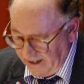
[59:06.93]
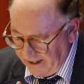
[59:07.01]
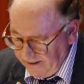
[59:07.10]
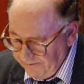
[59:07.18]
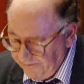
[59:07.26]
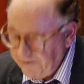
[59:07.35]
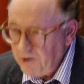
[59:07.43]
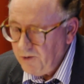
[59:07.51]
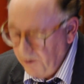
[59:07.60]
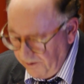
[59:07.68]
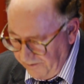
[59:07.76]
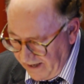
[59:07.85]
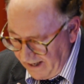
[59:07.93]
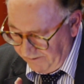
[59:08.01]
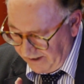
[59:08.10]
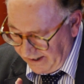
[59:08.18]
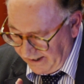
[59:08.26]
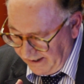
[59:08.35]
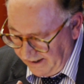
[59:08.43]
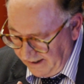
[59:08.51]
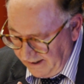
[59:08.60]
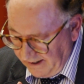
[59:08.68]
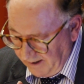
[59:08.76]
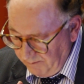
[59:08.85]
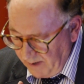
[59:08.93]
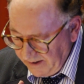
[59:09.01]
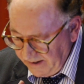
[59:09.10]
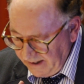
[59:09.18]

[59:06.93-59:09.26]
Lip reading: It flew off heavily among